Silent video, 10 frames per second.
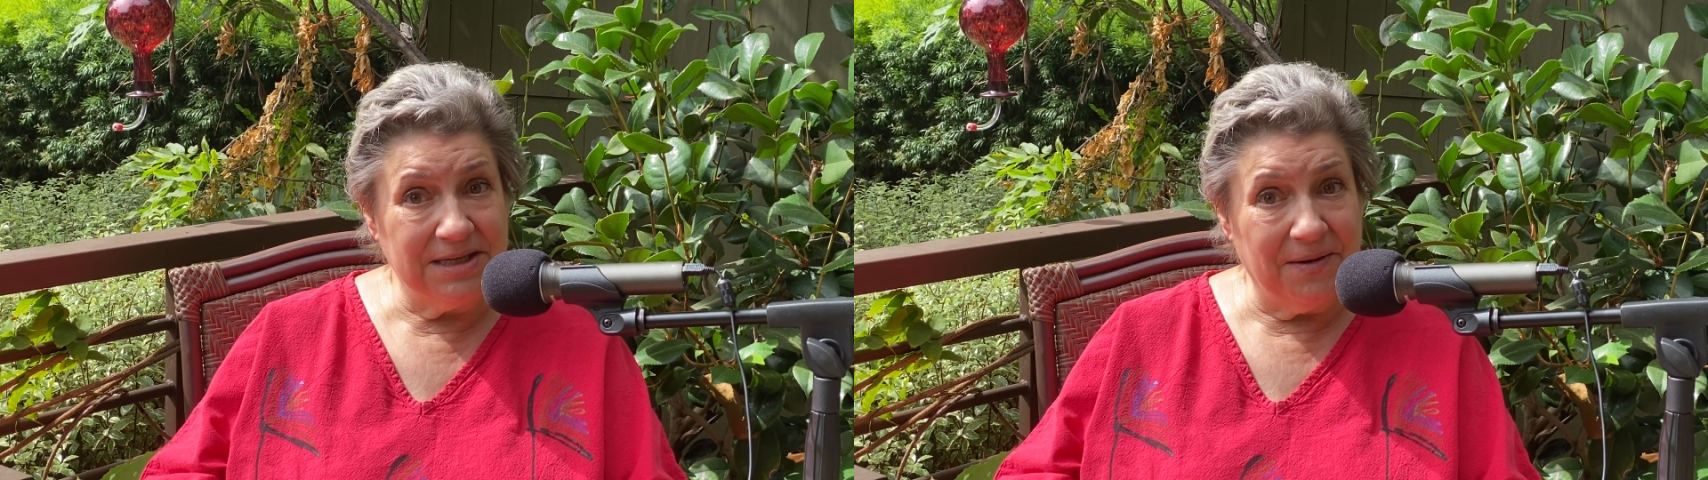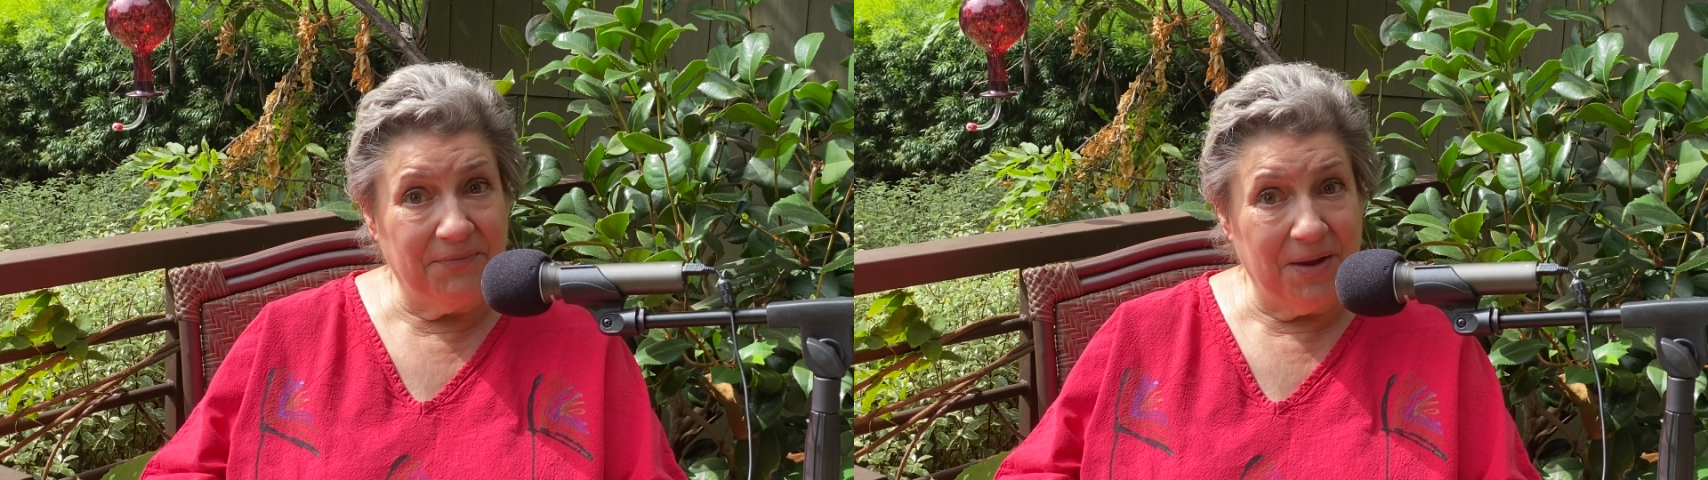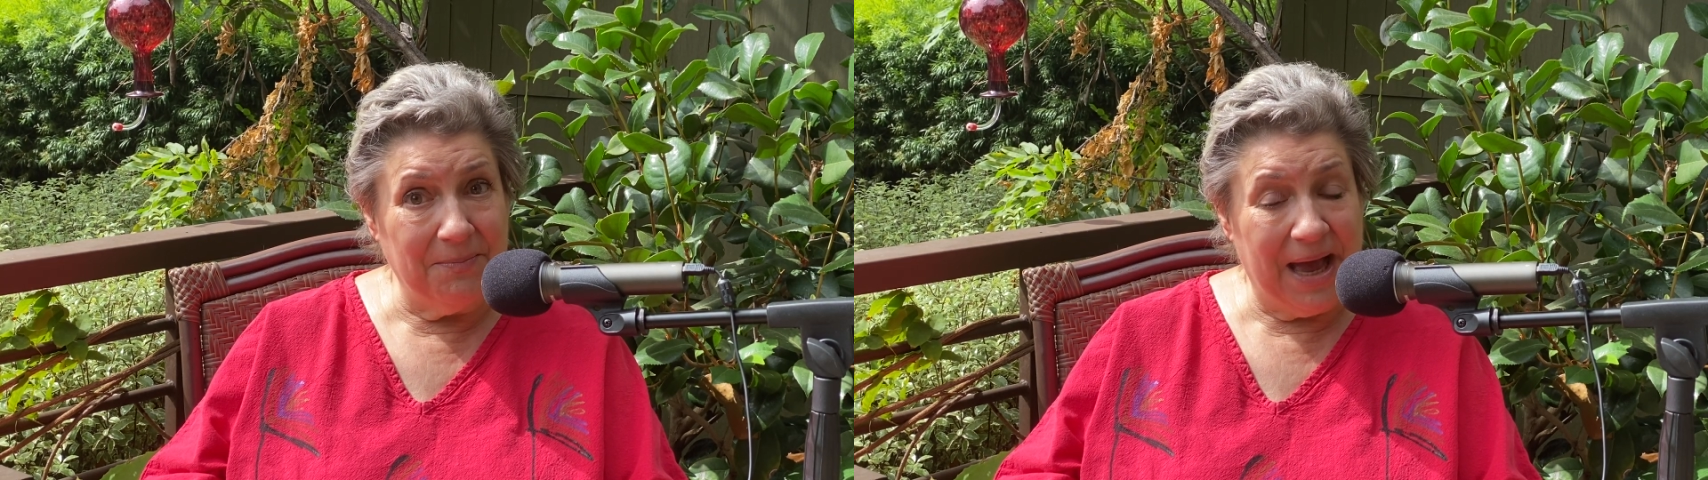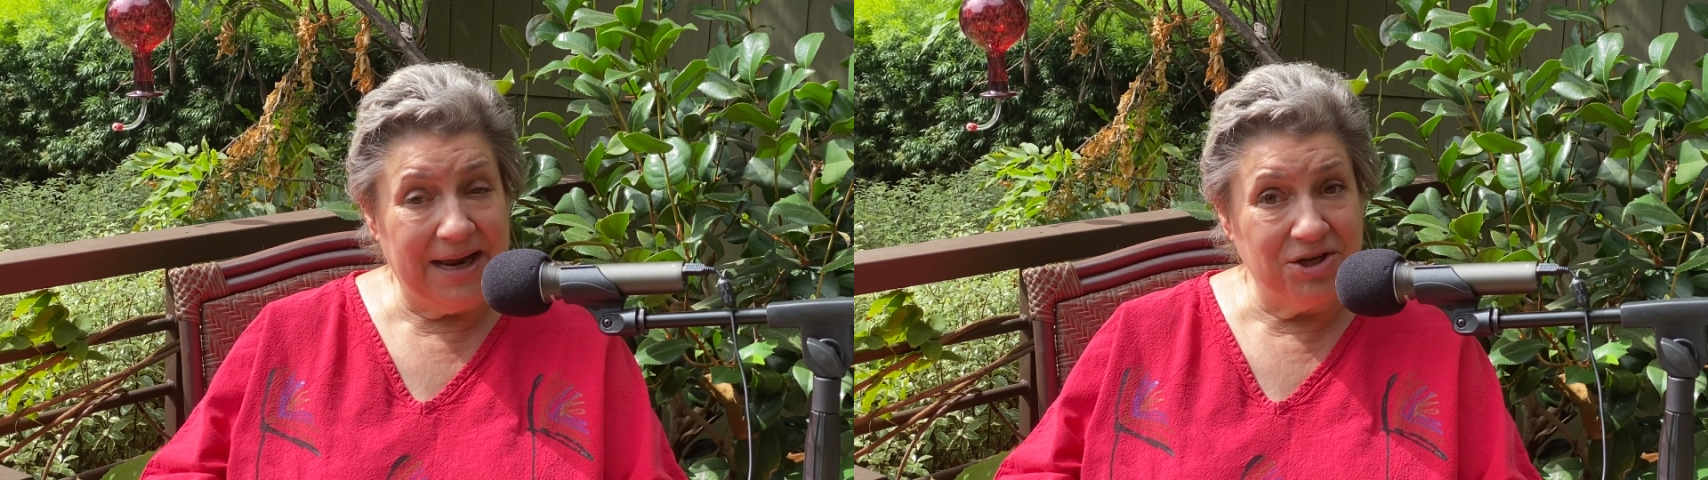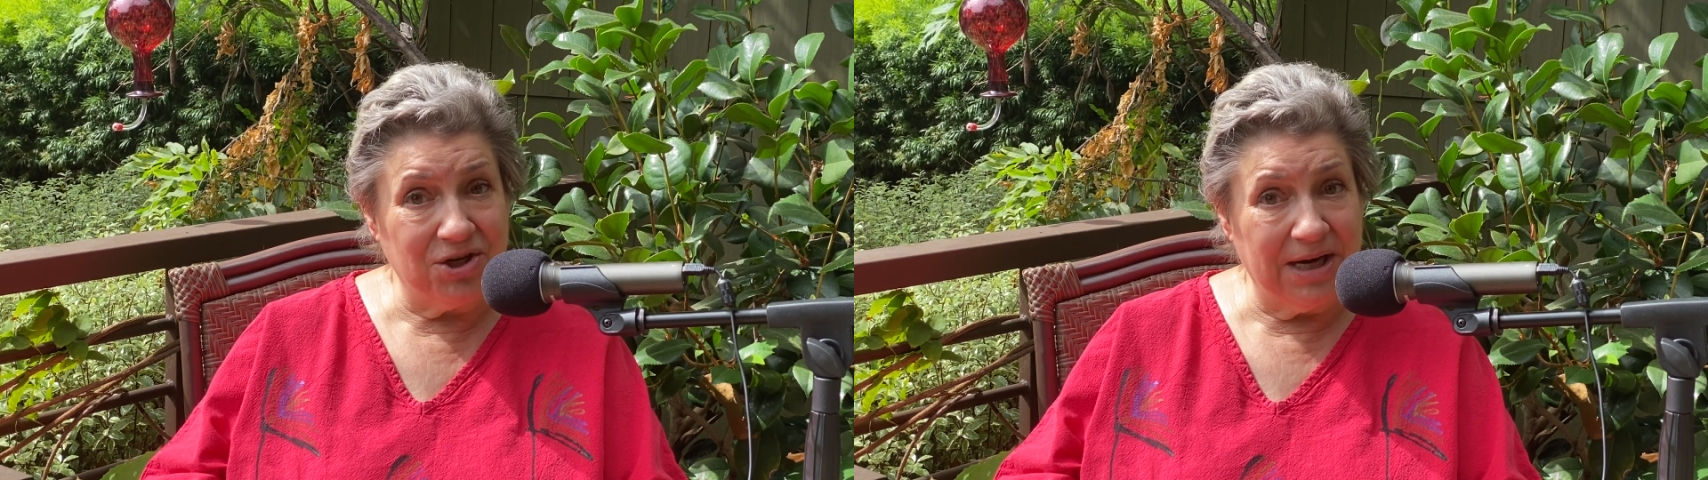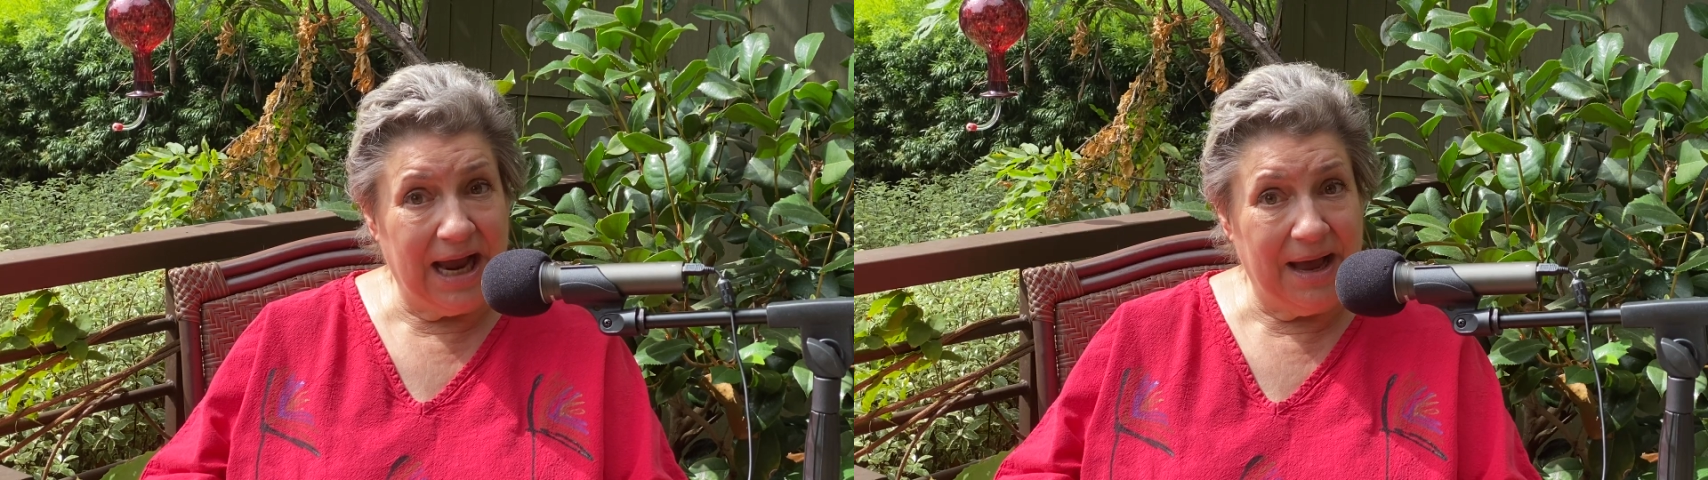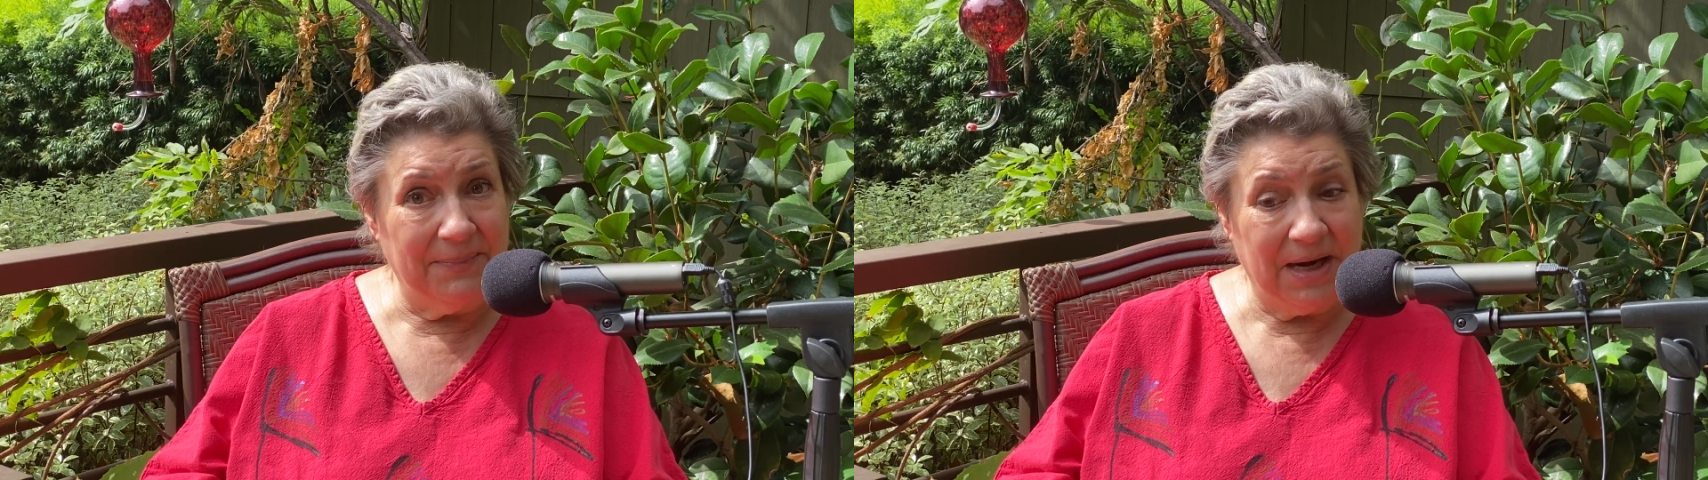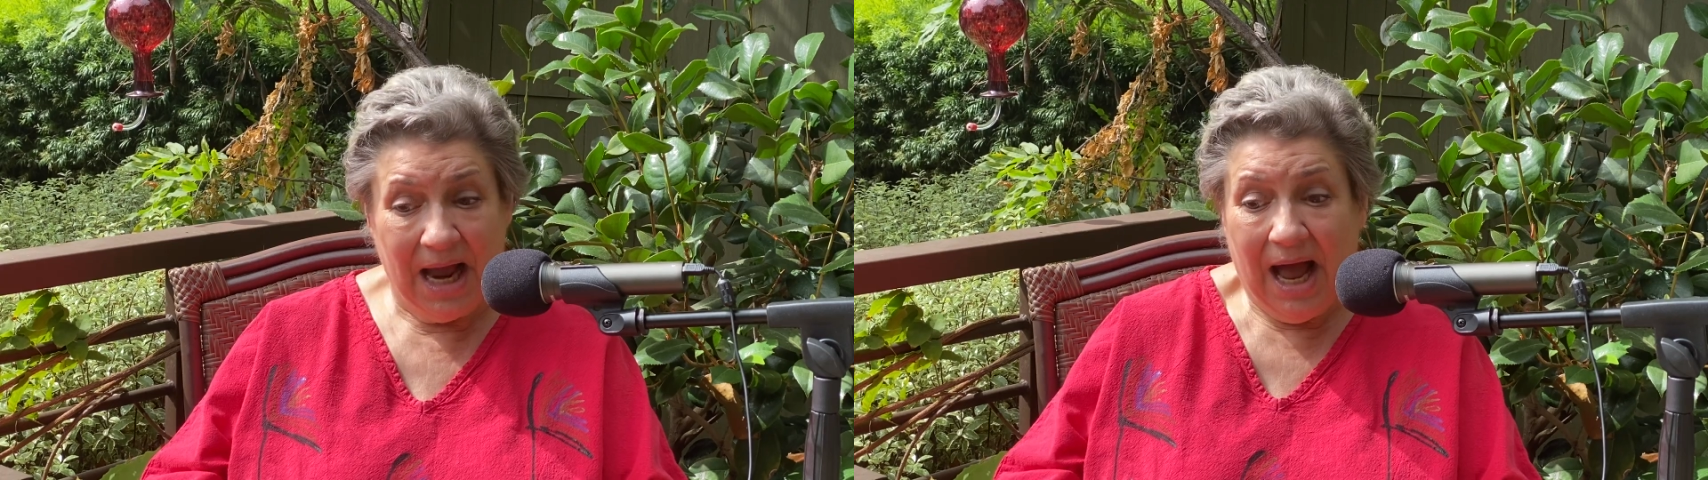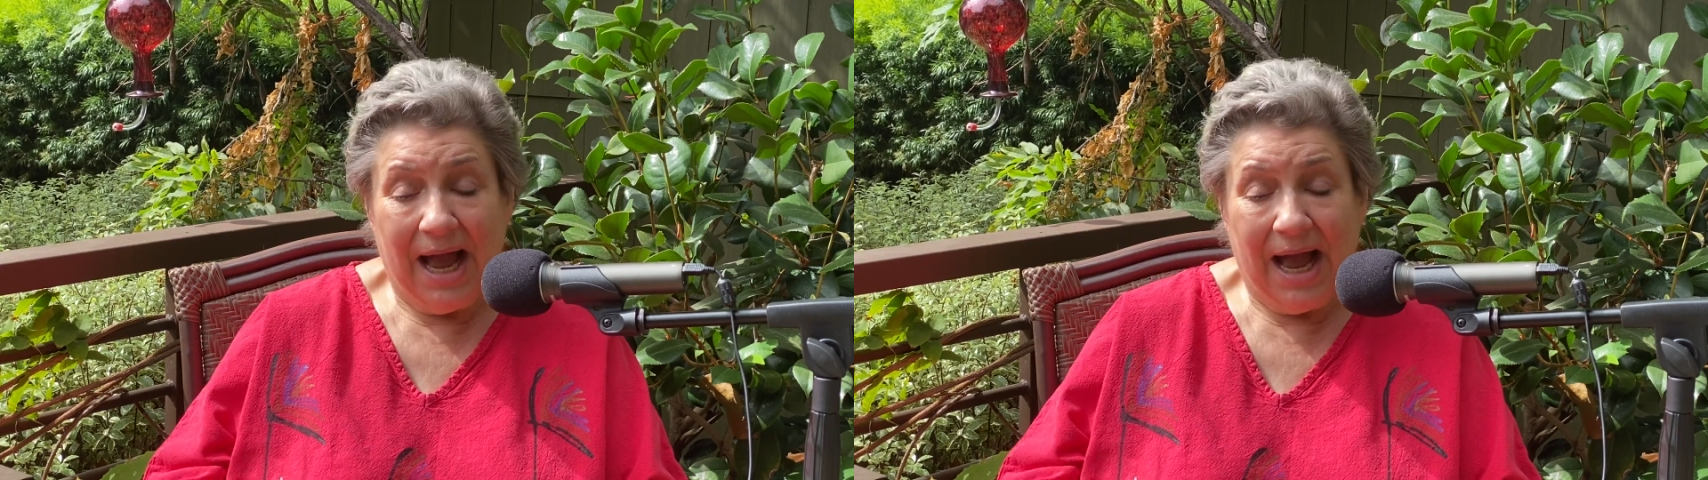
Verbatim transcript: Something bad is going to happen.